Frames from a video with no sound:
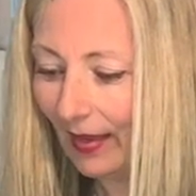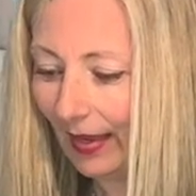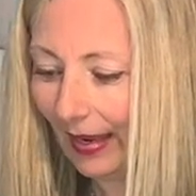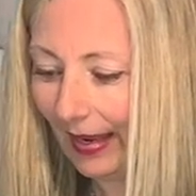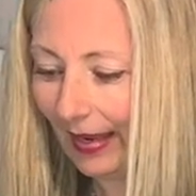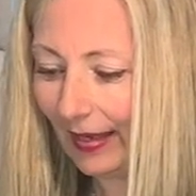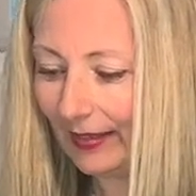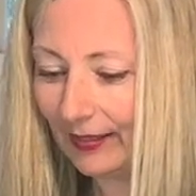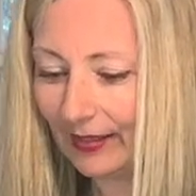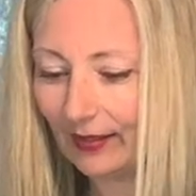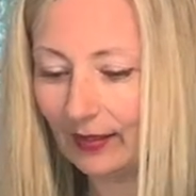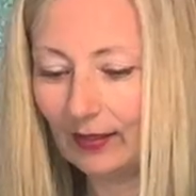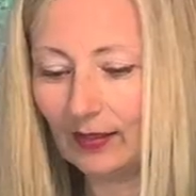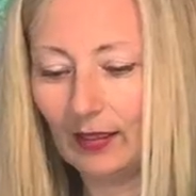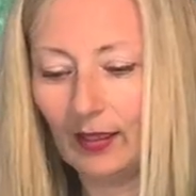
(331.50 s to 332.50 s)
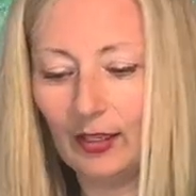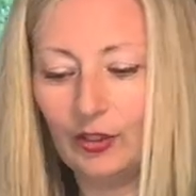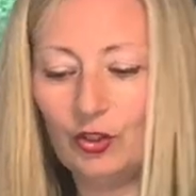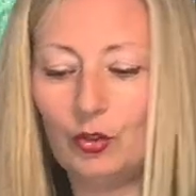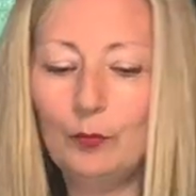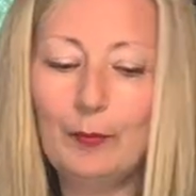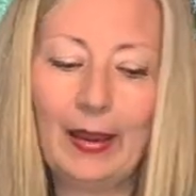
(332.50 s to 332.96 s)
And
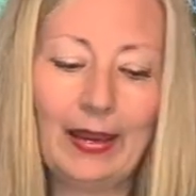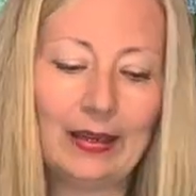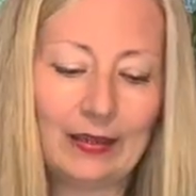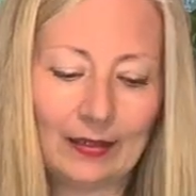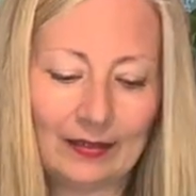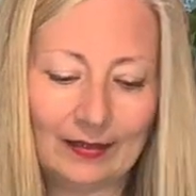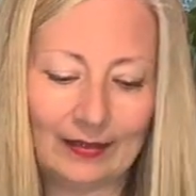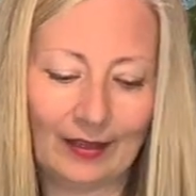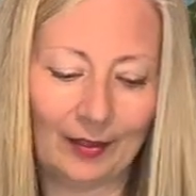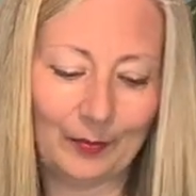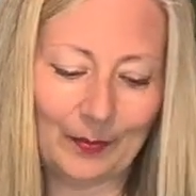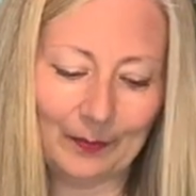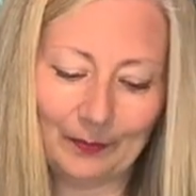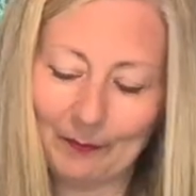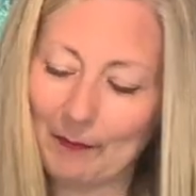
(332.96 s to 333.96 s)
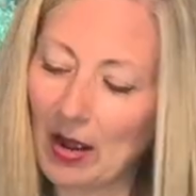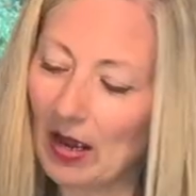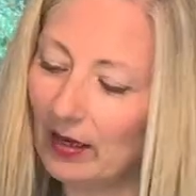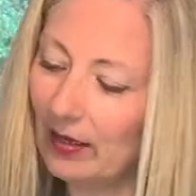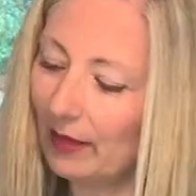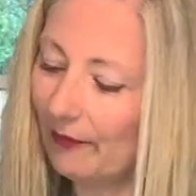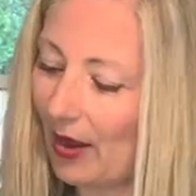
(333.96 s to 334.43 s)
to make a
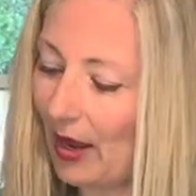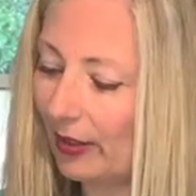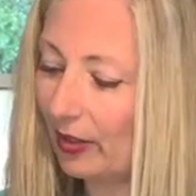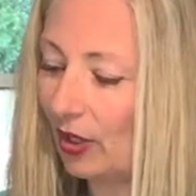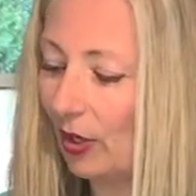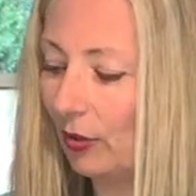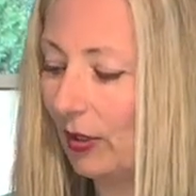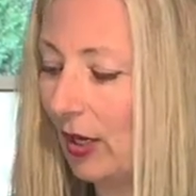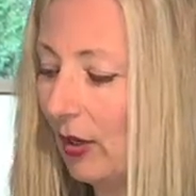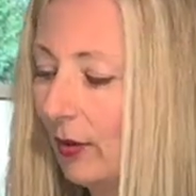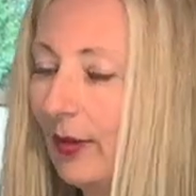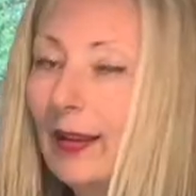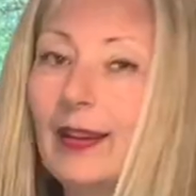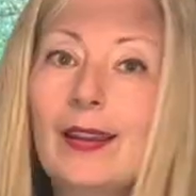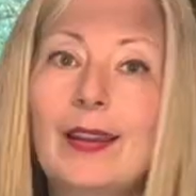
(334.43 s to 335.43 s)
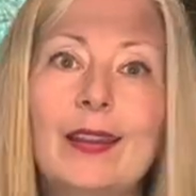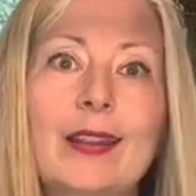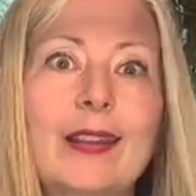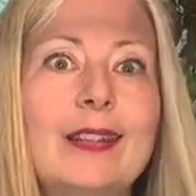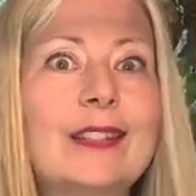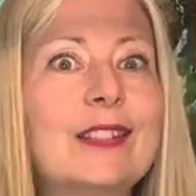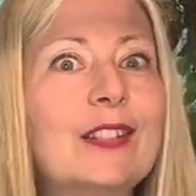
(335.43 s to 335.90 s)
mug of hot cocoa
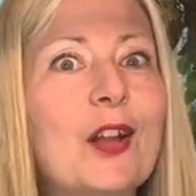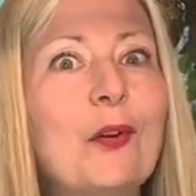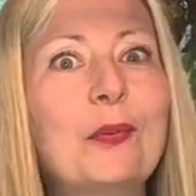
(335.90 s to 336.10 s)
is so